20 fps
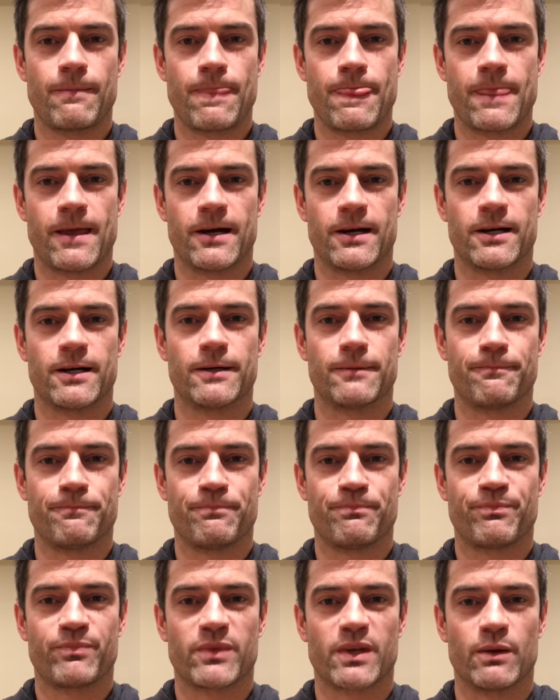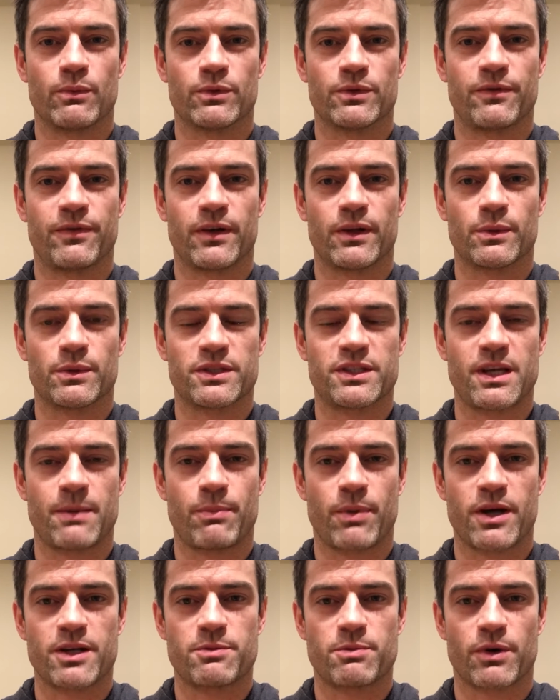We'll follow a
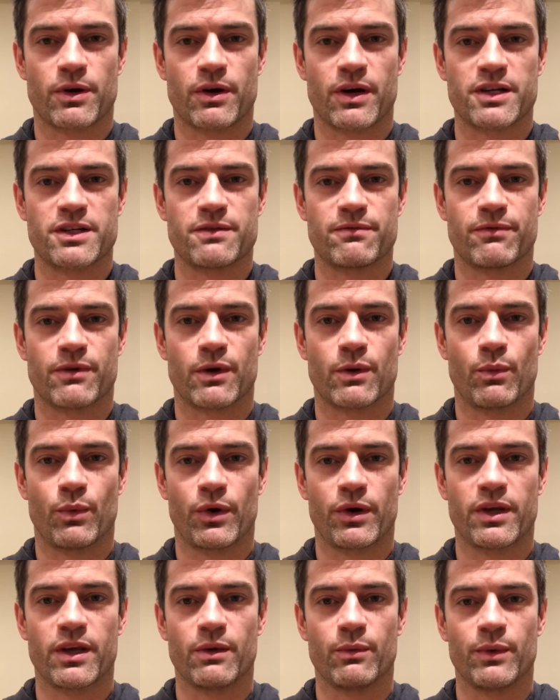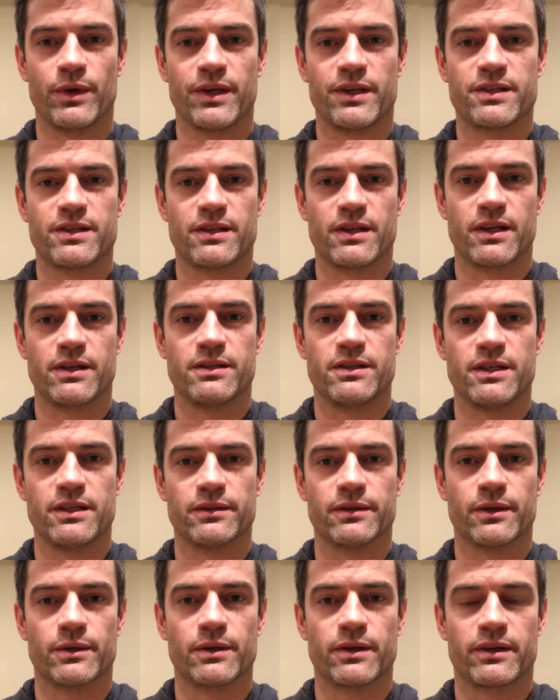stepwise progression for our working weeks and then
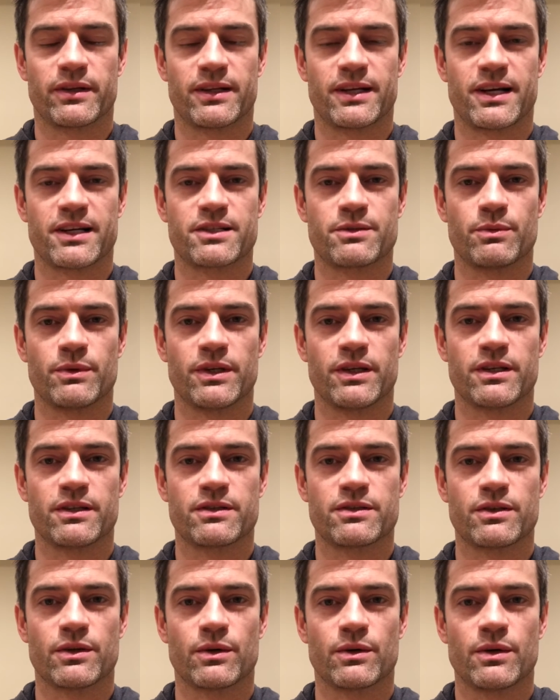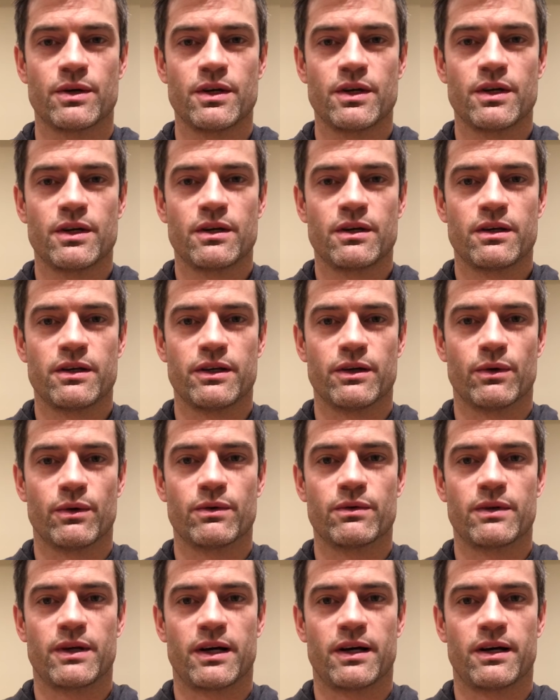deload on the last week. And so,
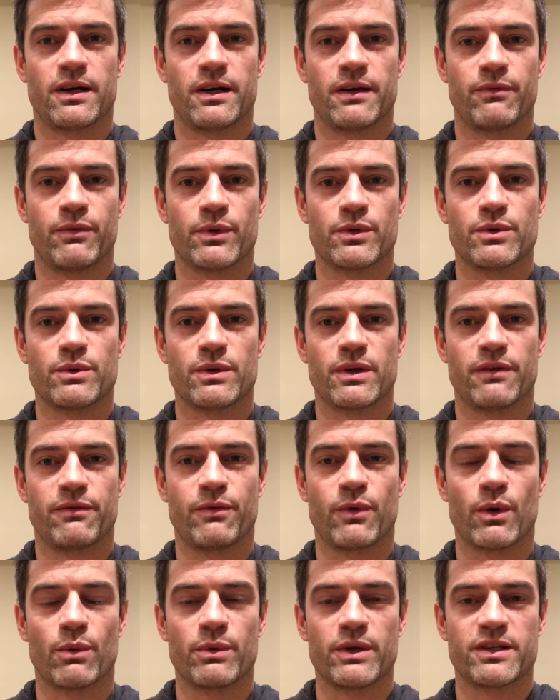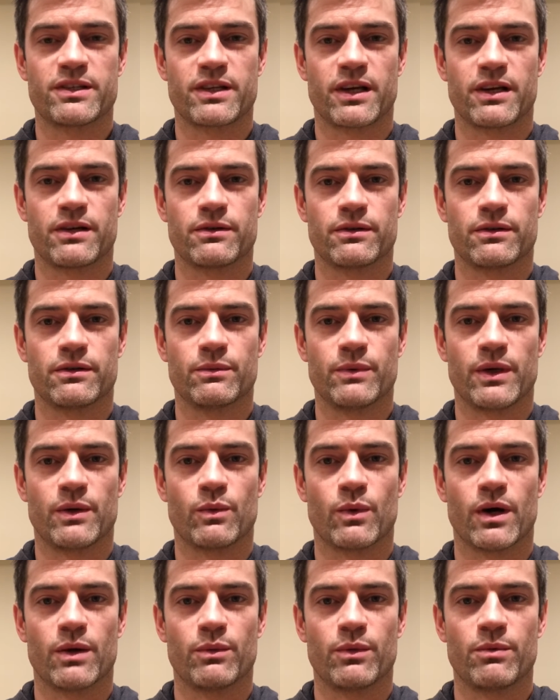if we're doing a 4-week cycle, week
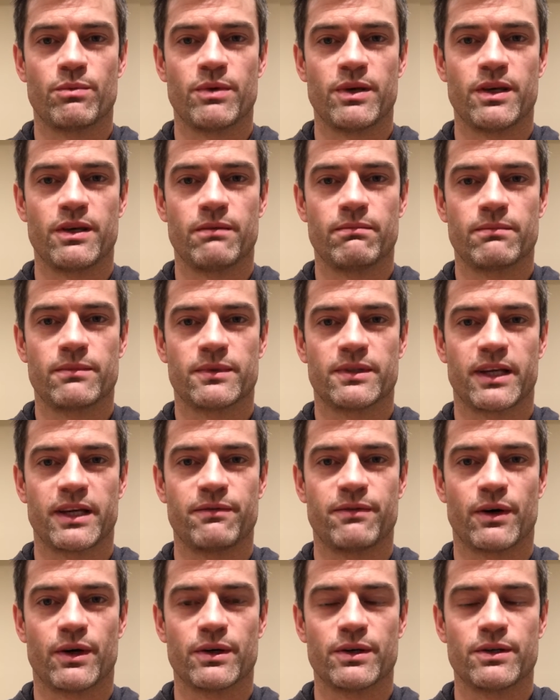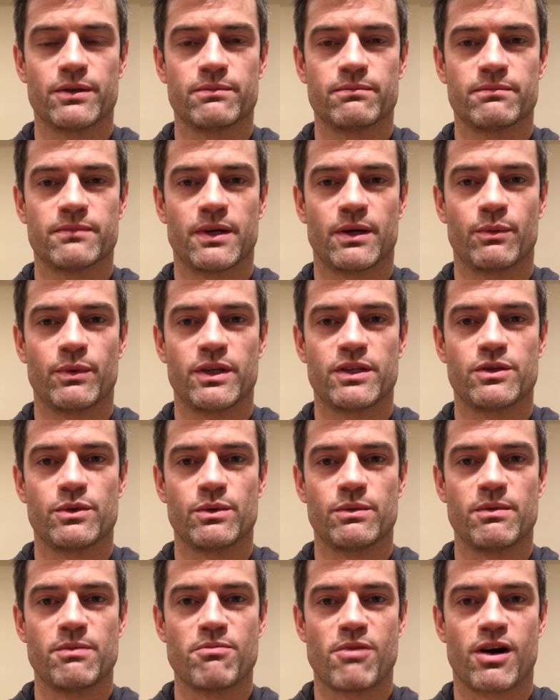1 would be light volume, week 2
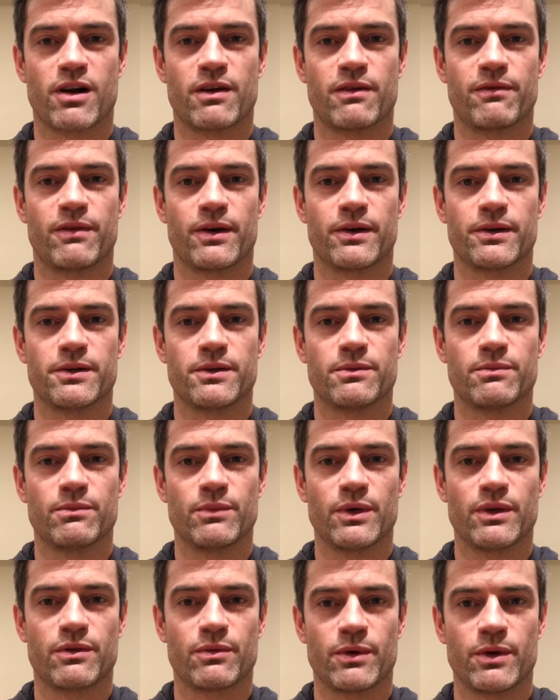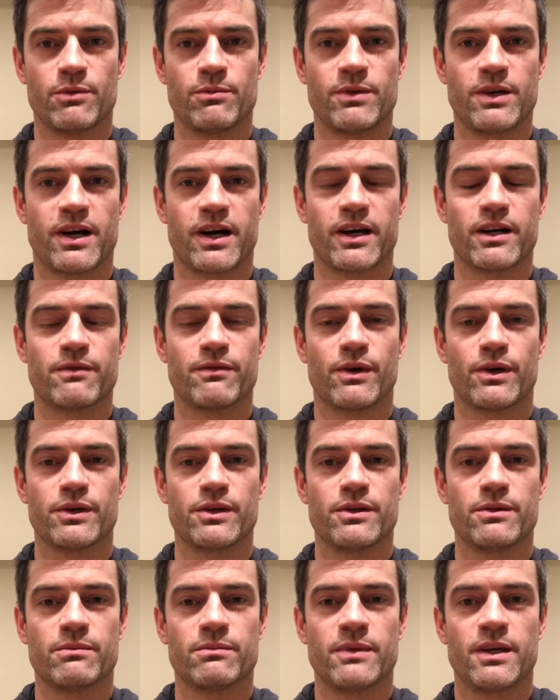would be moderate volume, week 3 would be higher
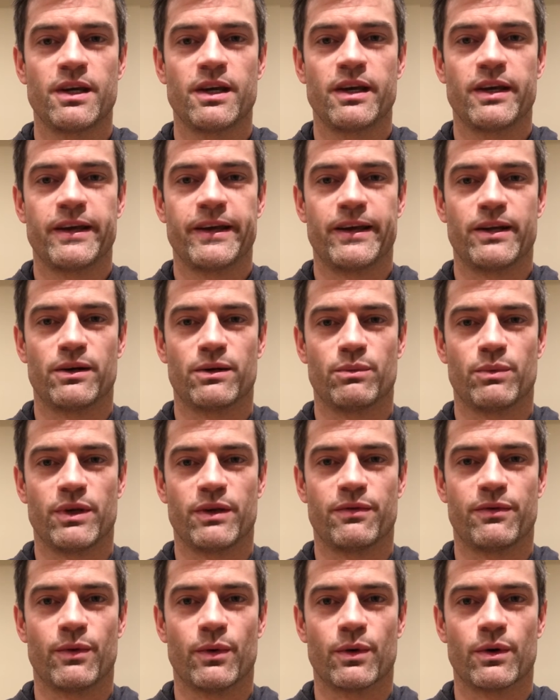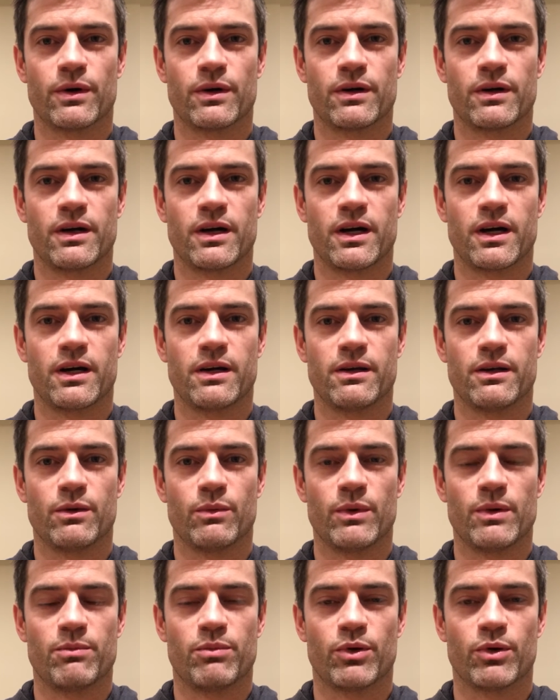volume, and on week 4,
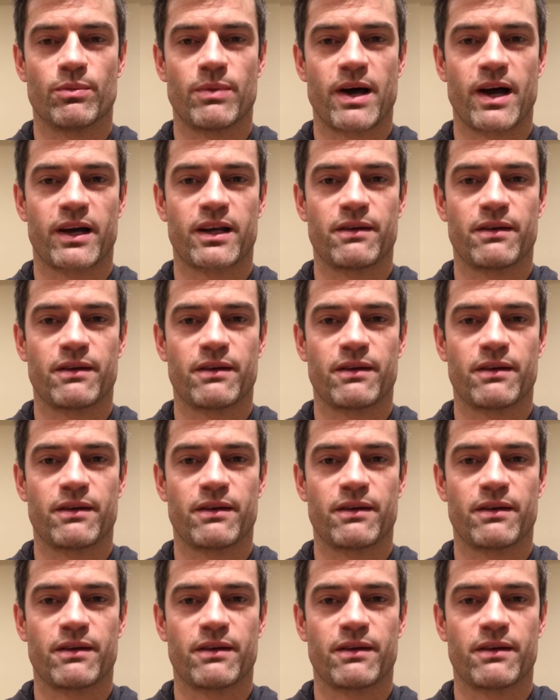we'd pull back.